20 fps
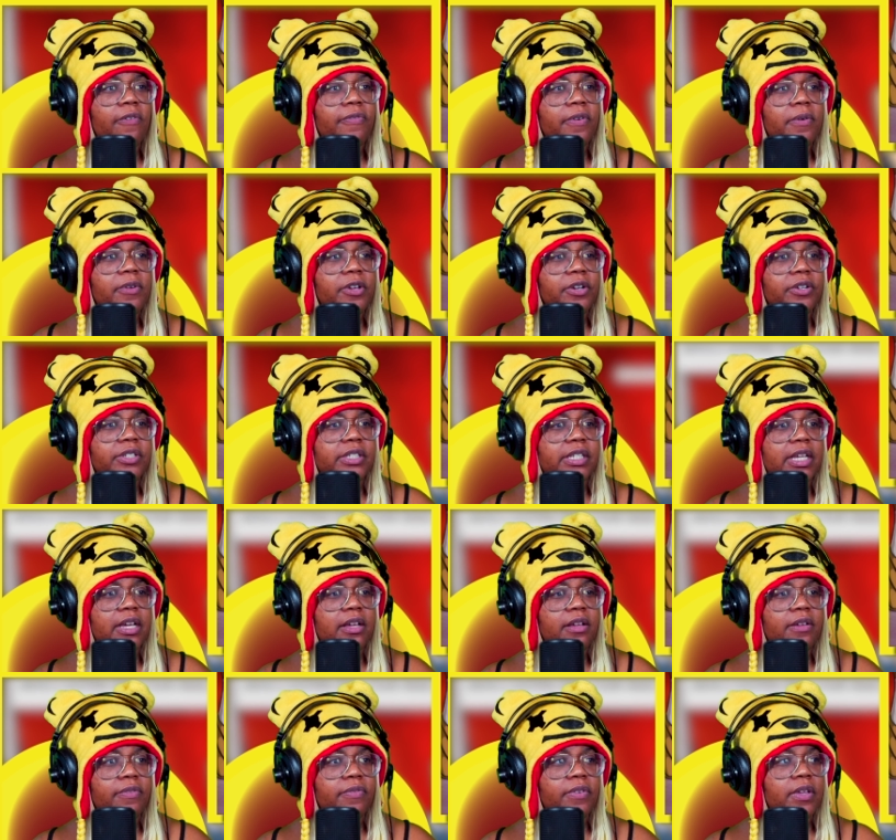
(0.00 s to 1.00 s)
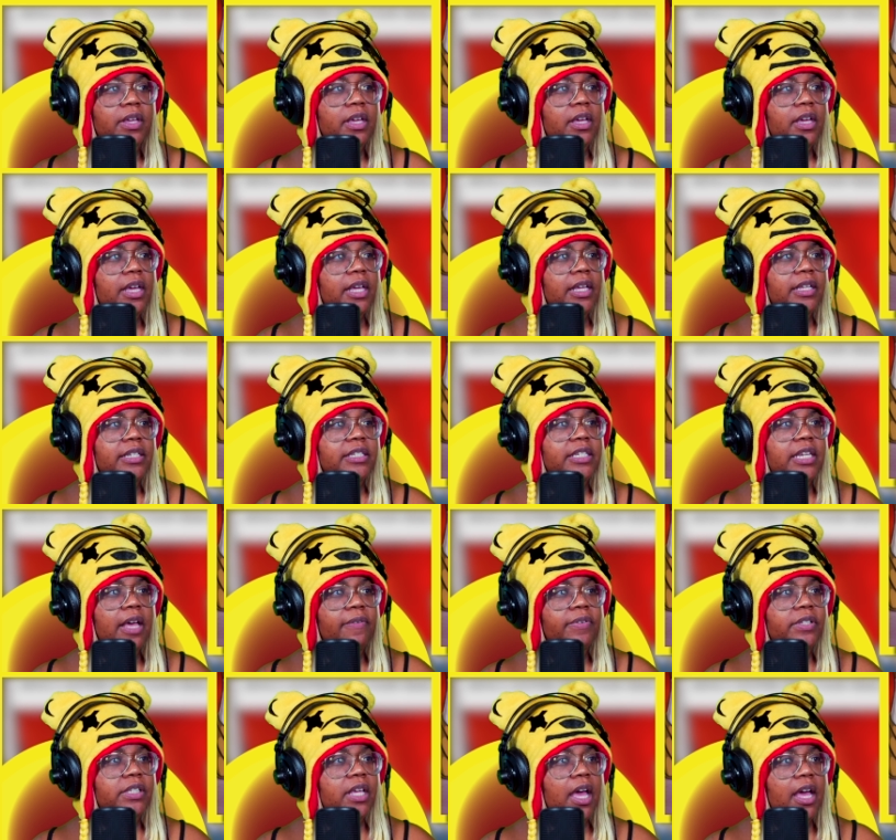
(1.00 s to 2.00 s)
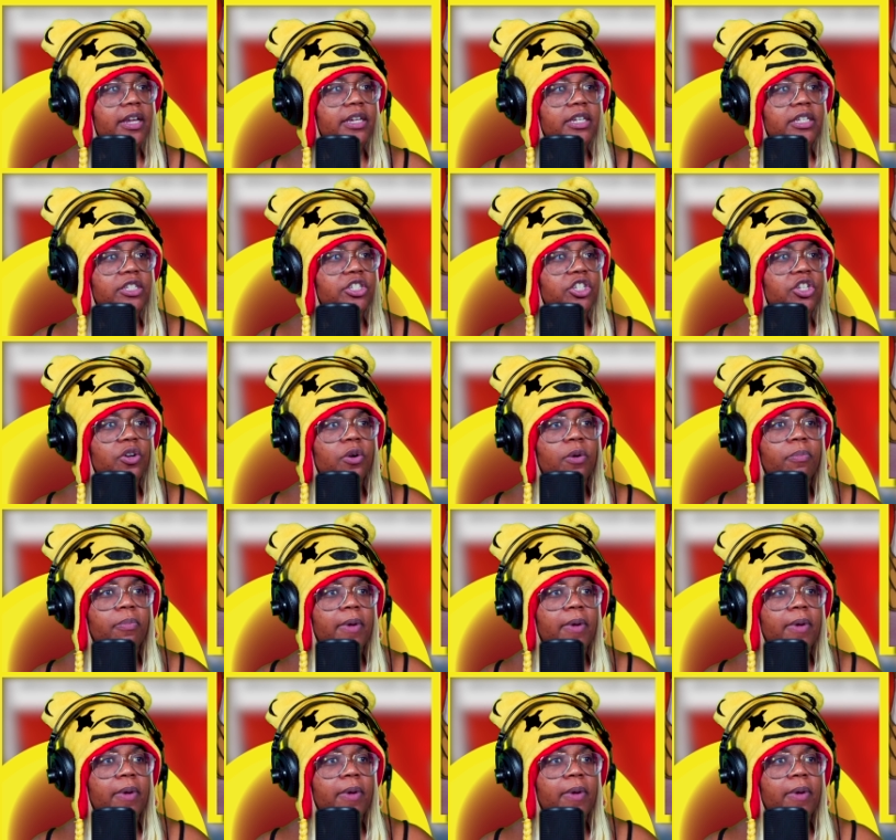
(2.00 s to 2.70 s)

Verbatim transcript: for yourself? Devil's gotten into your